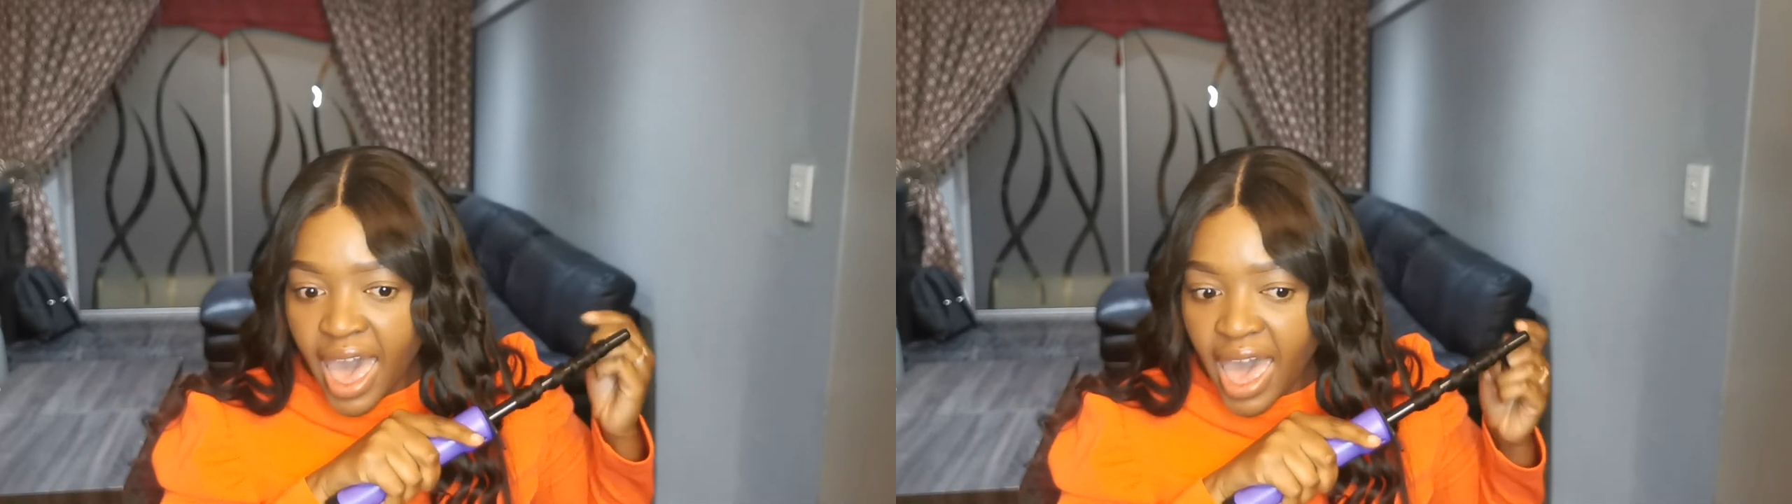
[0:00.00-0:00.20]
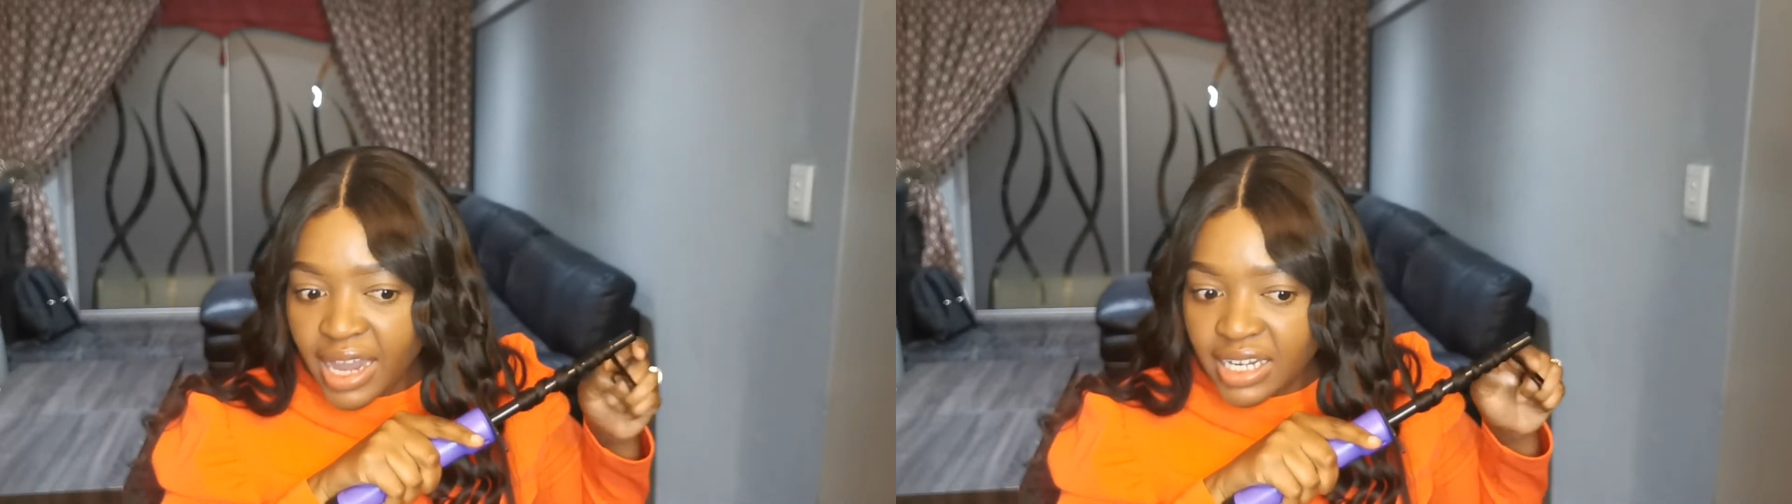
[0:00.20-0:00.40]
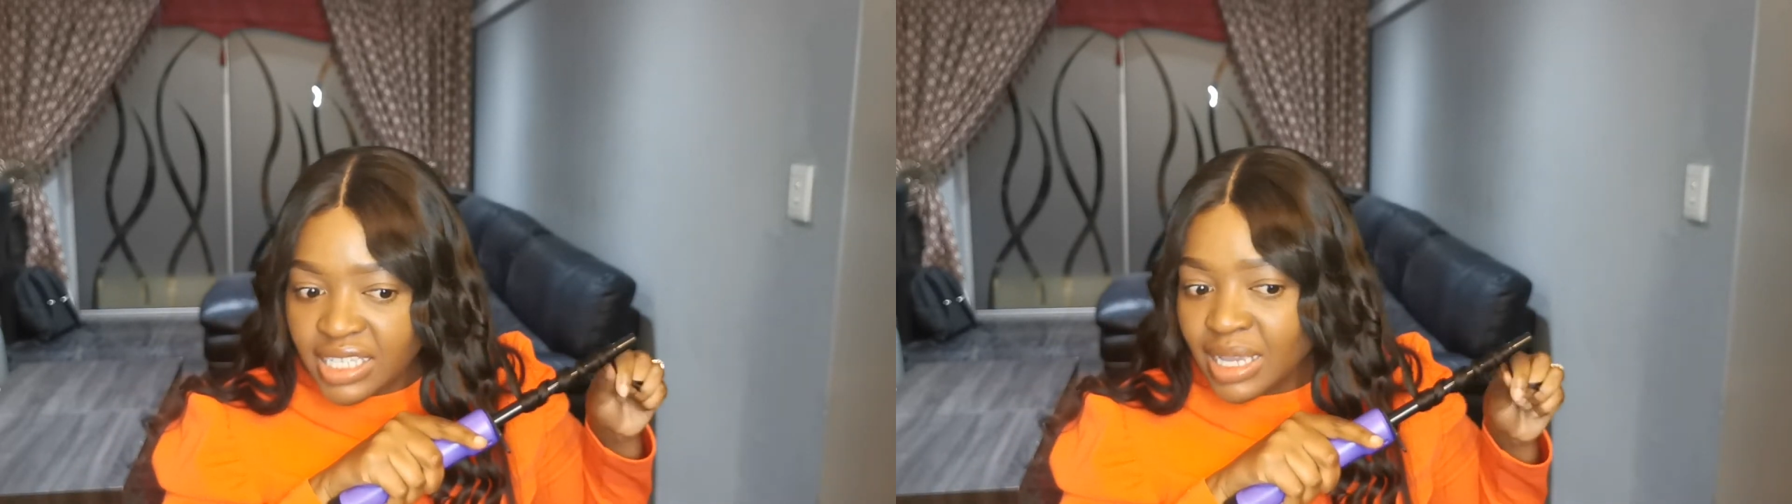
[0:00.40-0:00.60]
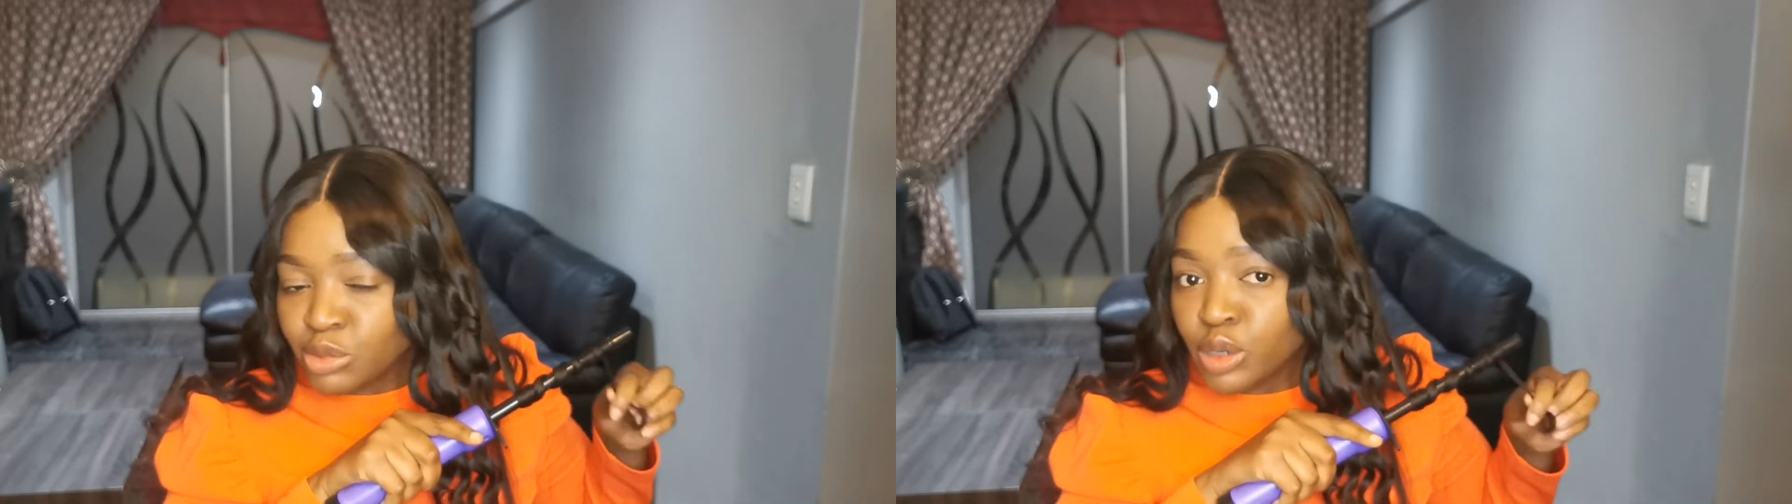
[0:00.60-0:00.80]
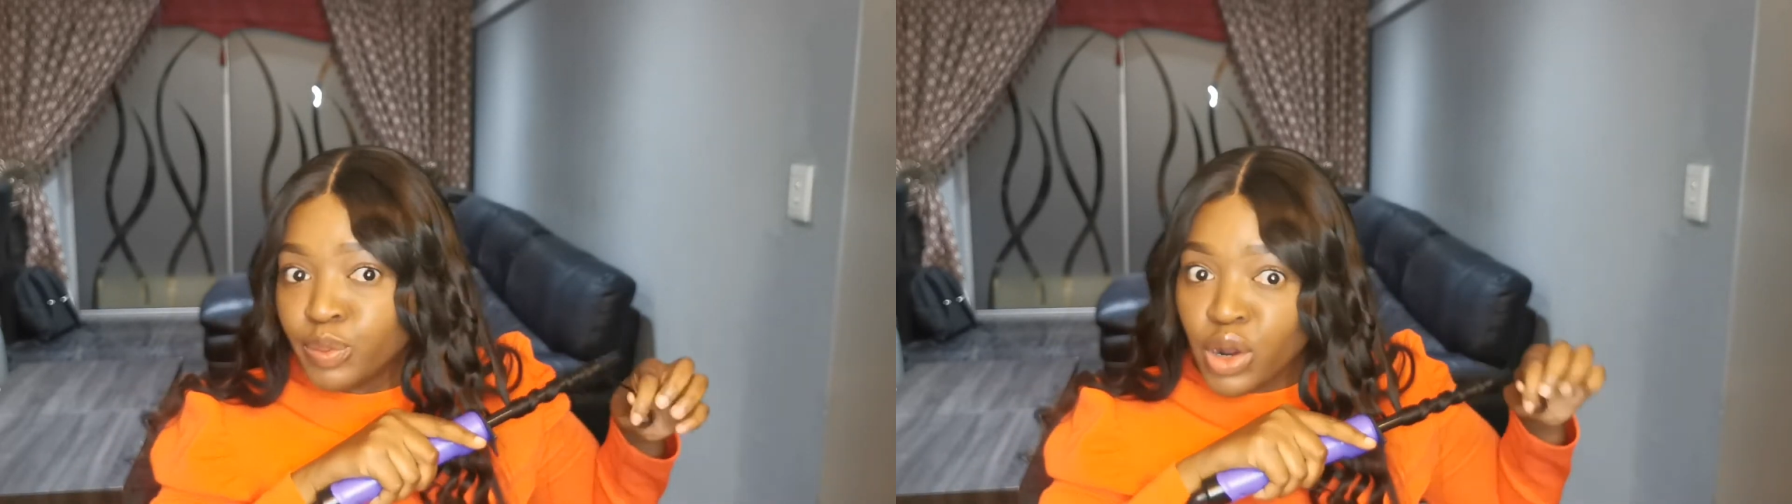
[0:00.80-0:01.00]
And yes,
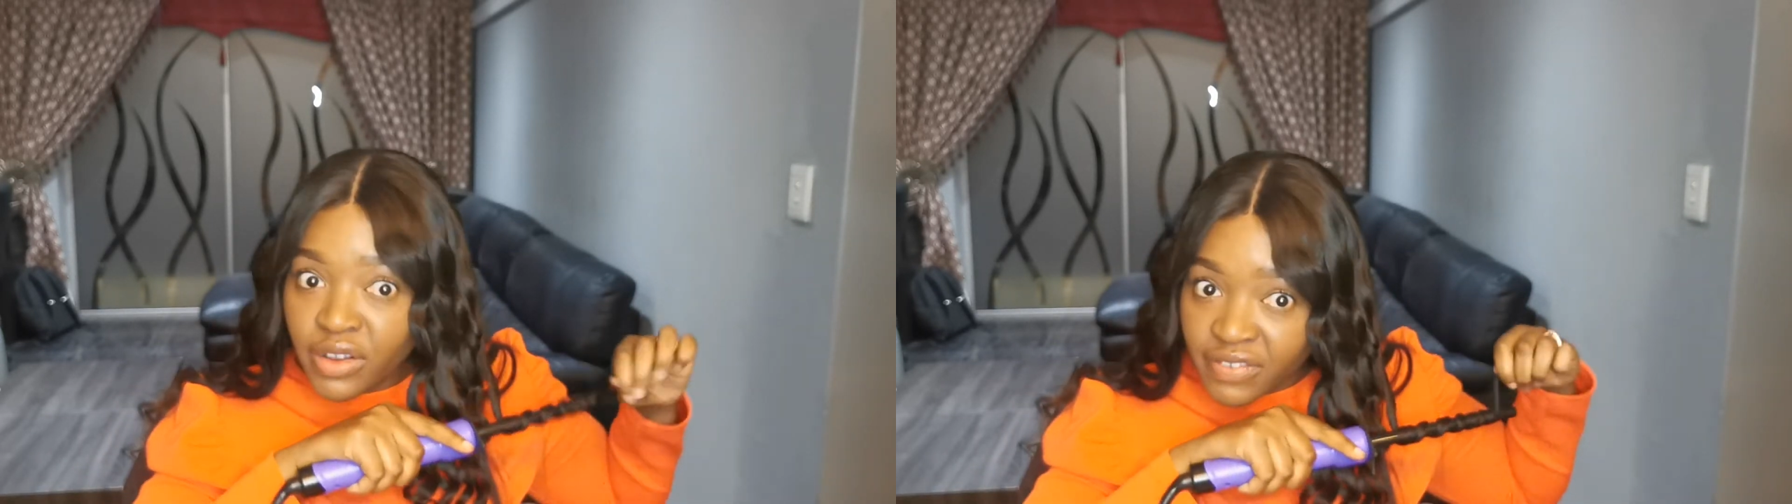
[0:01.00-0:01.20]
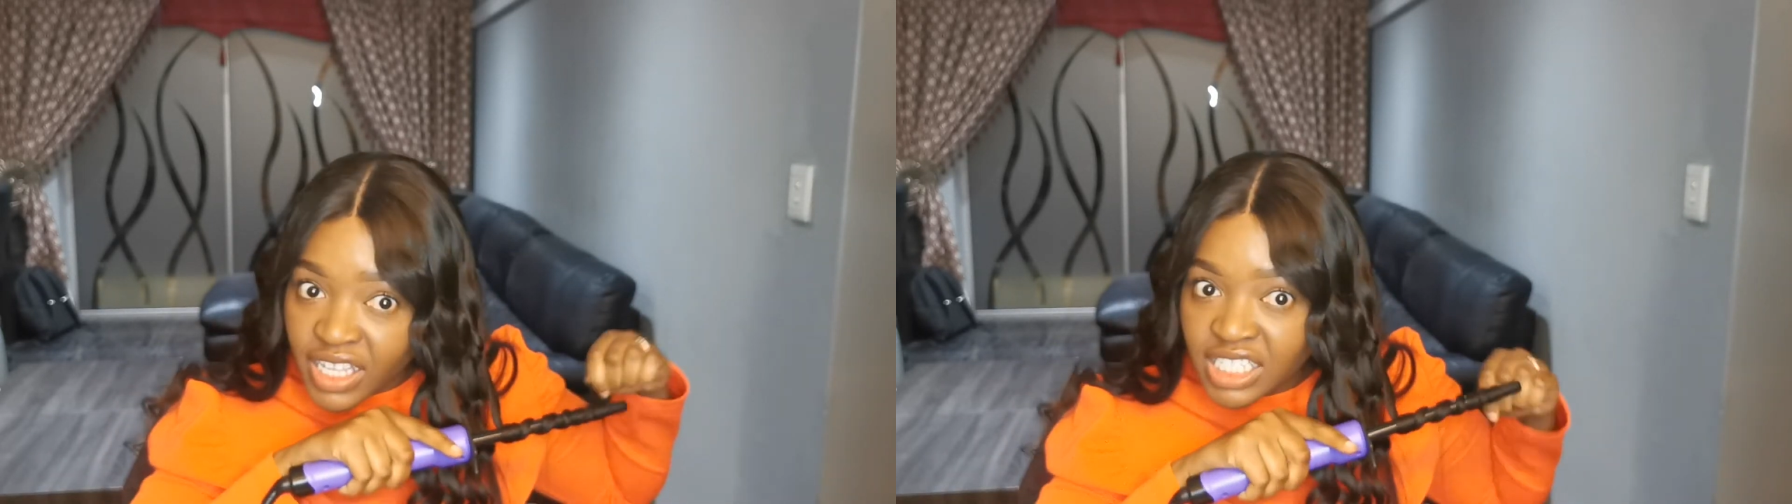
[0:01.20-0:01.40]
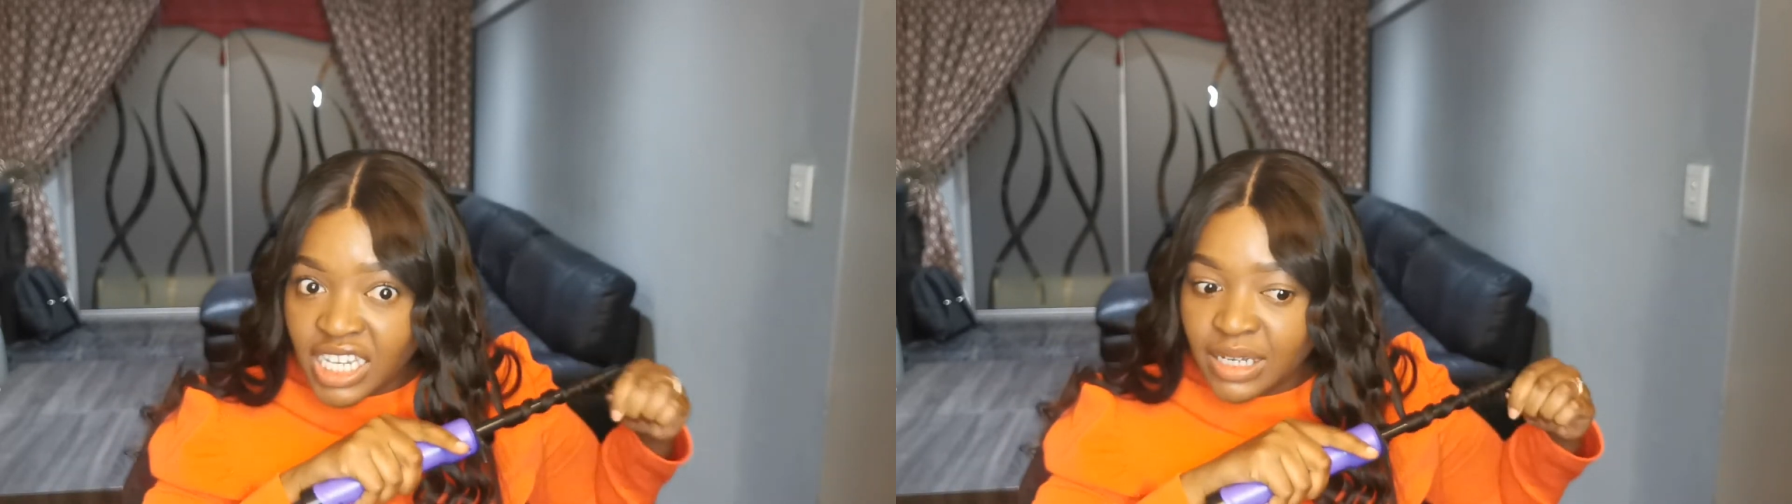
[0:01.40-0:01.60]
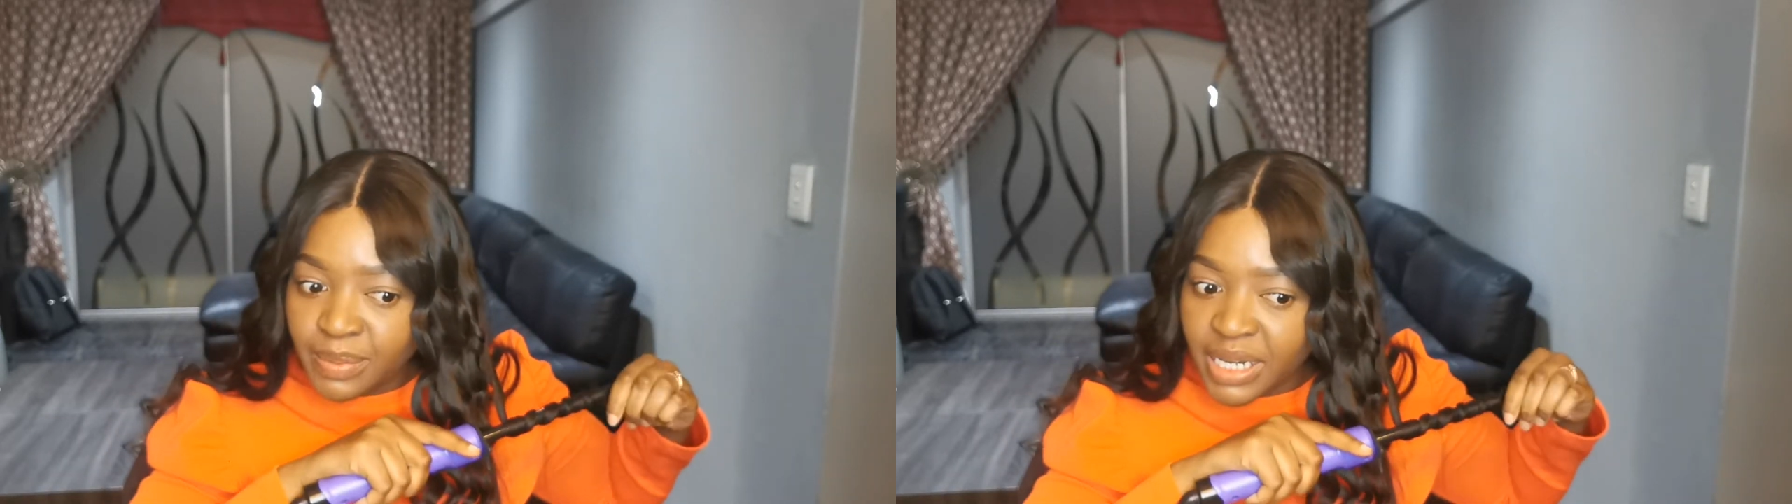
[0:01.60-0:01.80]
I'm not perfect yet,